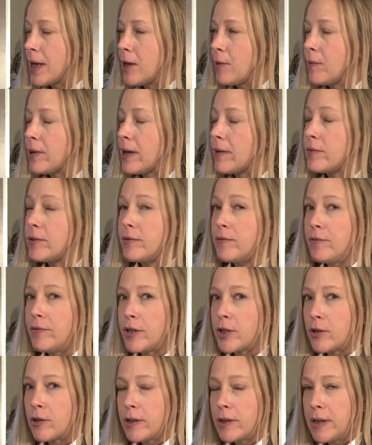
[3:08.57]
We have a
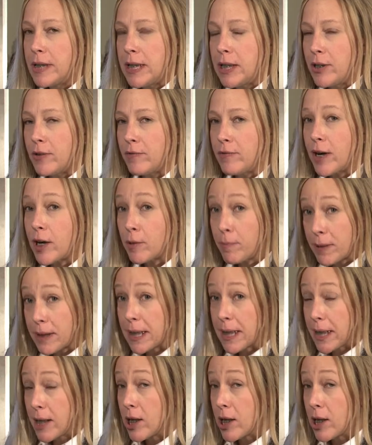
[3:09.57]
very environmentally